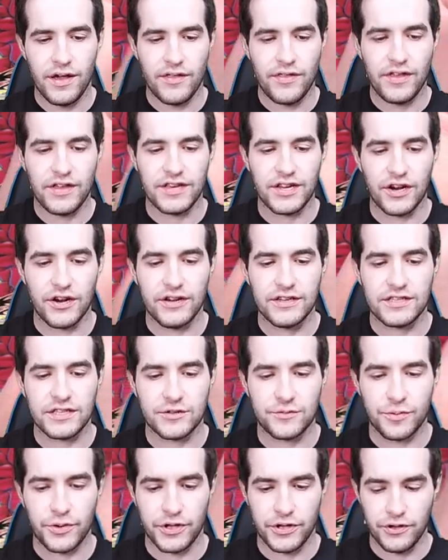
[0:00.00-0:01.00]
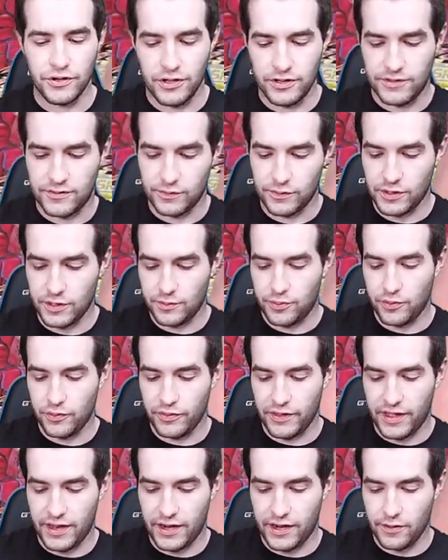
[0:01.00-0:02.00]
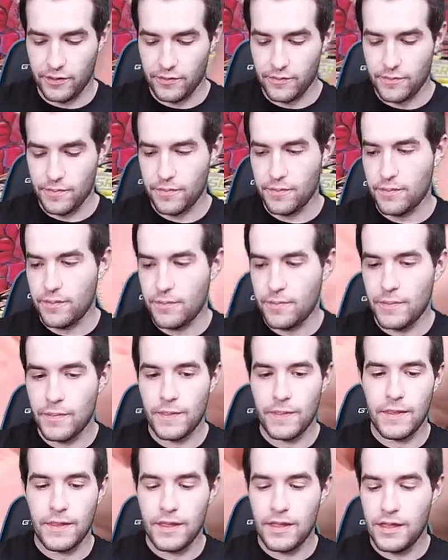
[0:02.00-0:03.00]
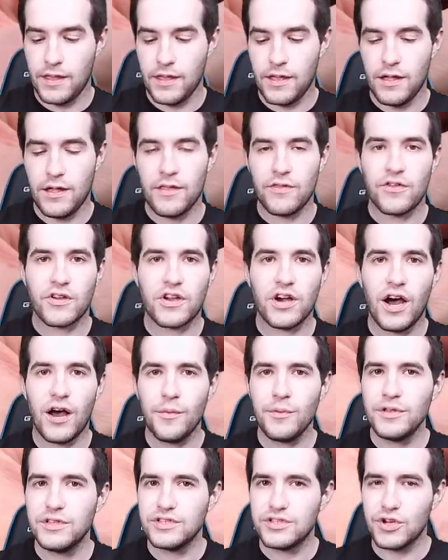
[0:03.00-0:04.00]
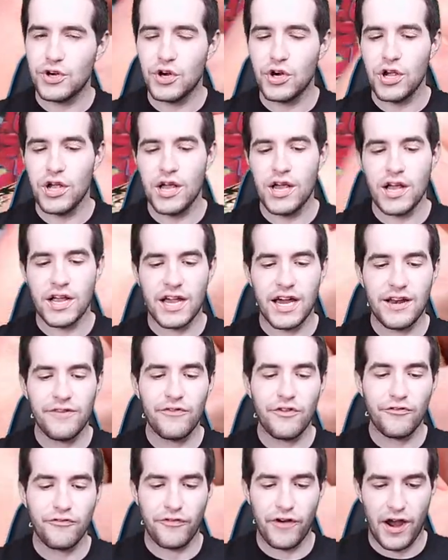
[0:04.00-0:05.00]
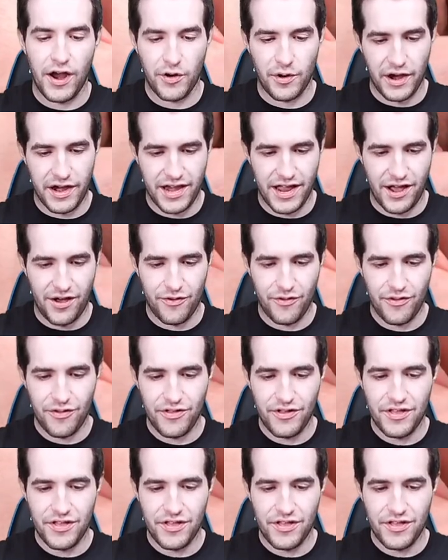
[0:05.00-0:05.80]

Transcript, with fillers: I think Darius is pretty good, so we're going to pull that out. The commons are uh, kind of on fire right now.